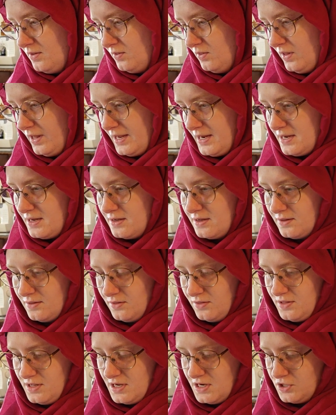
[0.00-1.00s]
like
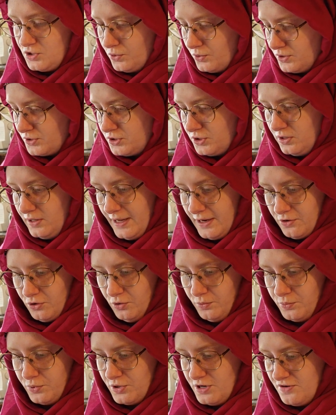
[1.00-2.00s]
the
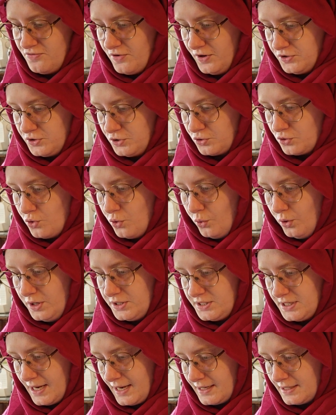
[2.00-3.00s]
dorsolateral prefrontal
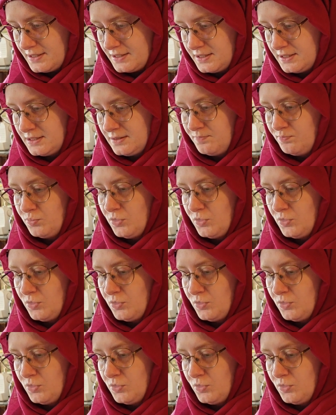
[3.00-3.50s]
cortex,